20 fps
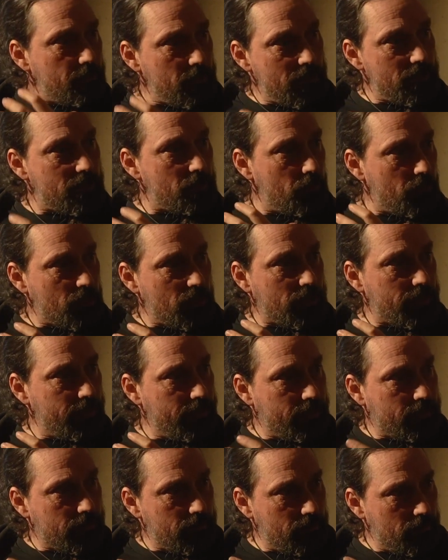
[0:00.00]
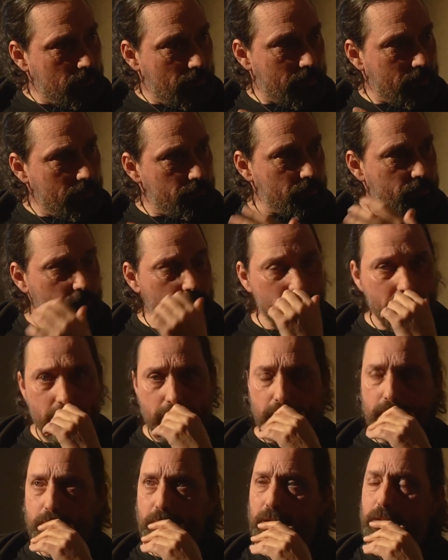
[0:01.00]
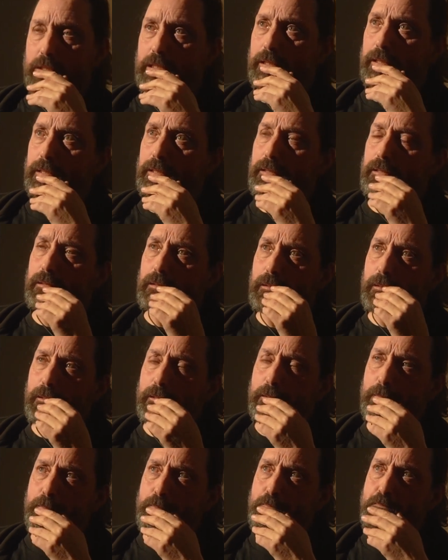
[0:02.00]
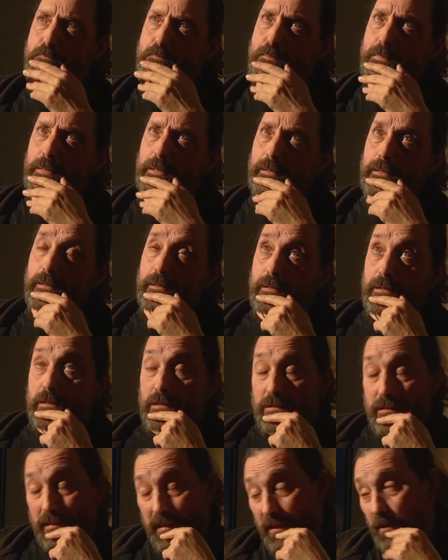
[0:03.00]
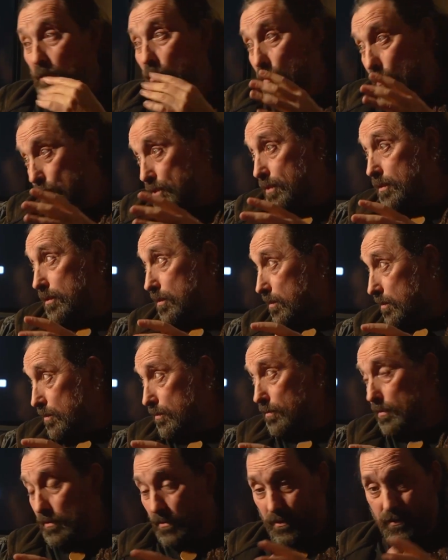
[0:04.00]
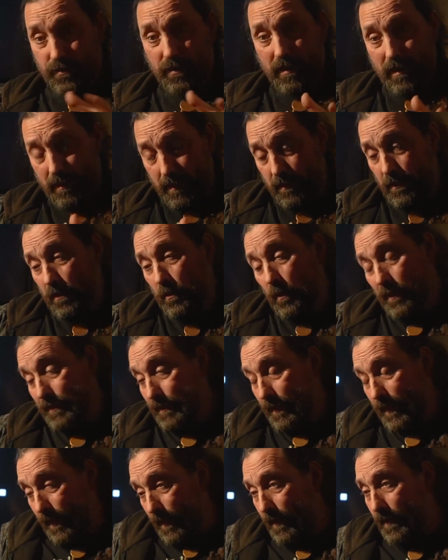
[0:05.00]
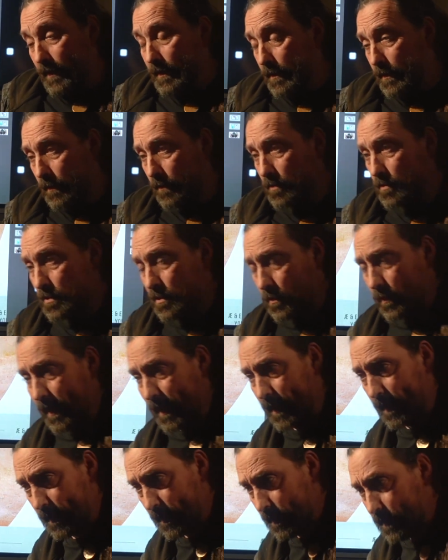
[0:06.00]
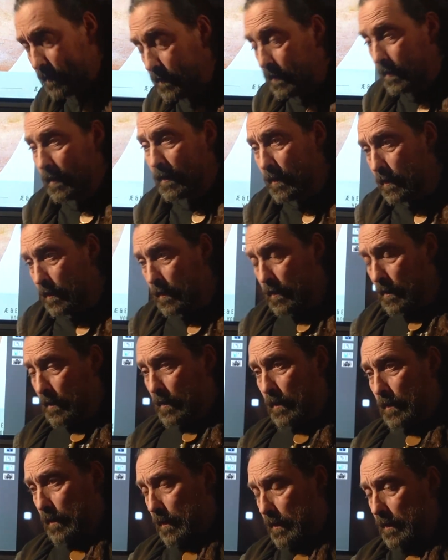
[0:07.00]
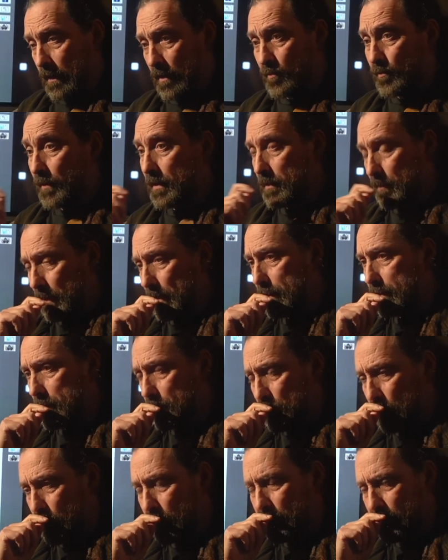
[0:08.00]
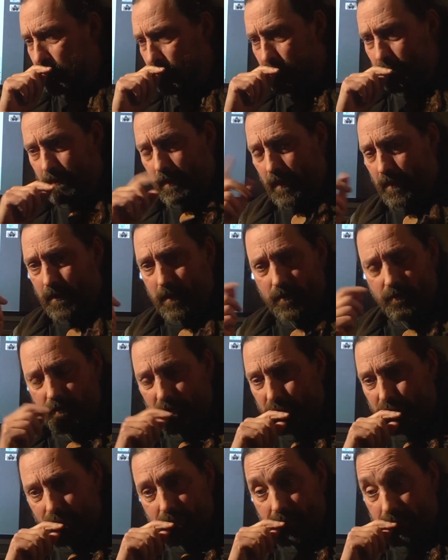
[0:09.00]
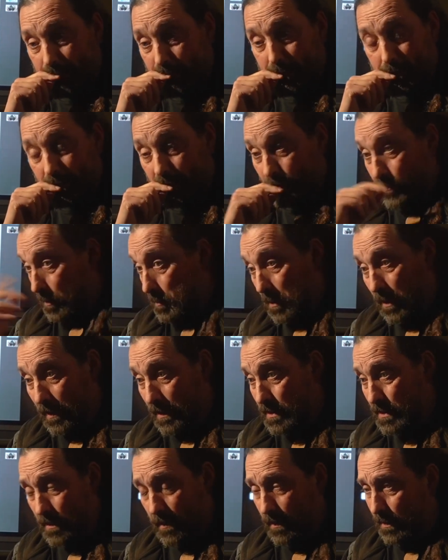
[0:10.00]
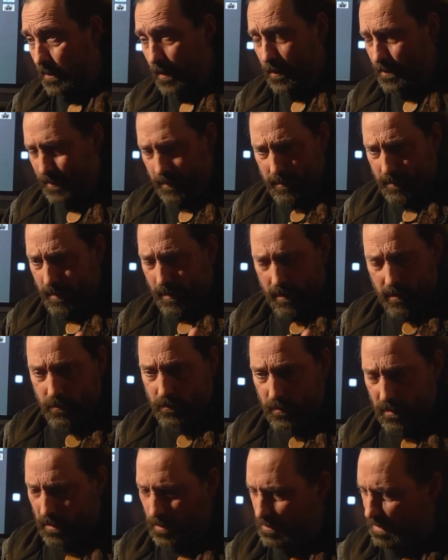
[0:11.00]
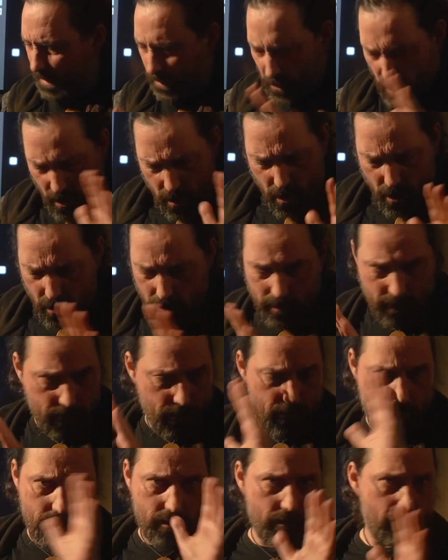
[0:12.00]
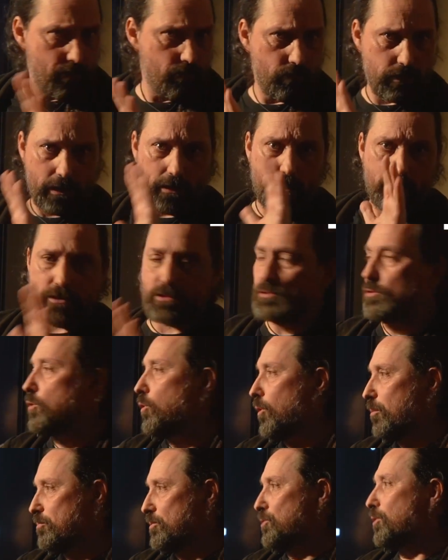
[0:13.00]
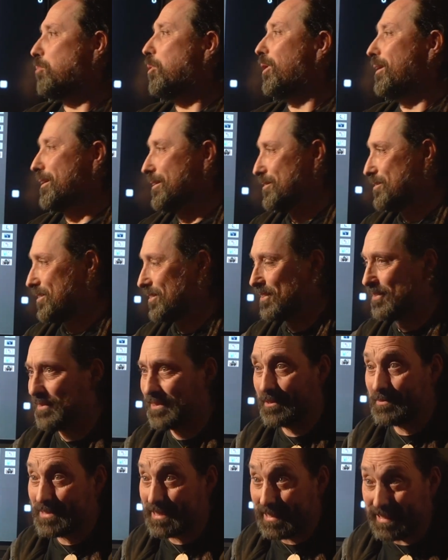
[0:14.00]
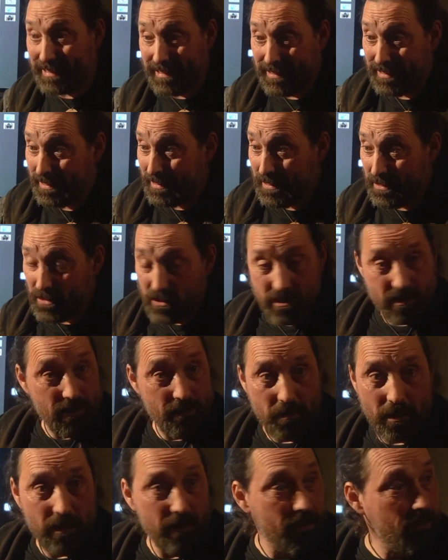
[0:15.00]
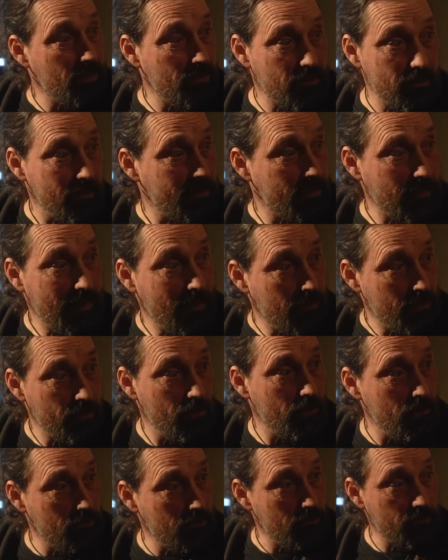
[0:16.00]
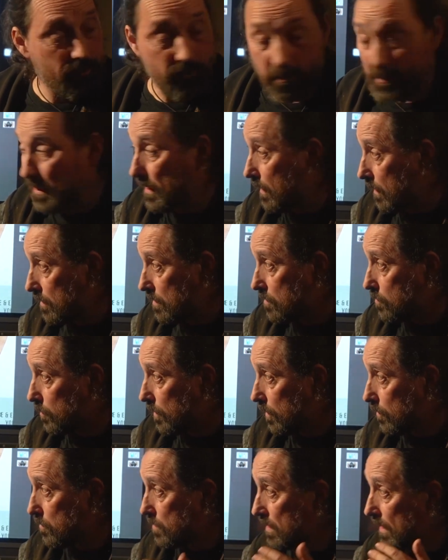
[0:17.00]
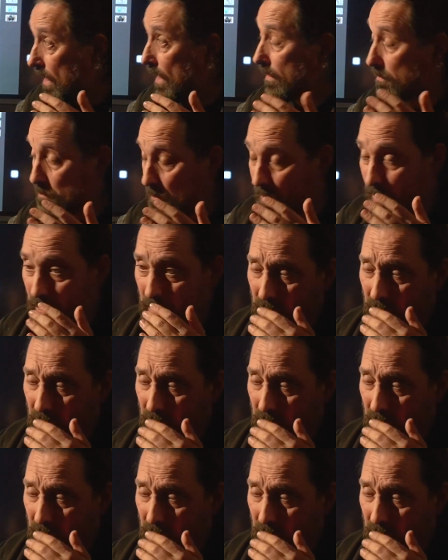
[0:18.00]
to me as much, like, no harm to him, like, but it's like, um, so then of course you, you do the whole trail and you go on to AE. So AE, a friend of mine did the book, uh, Candle of Vision, and if I'm honest, I, I didn't get into it. And he was like, "Oh, like this is like, this go up in your mind," you know. And I was like, geez, I'm not getting into like Ella Young for me is where it was Adam all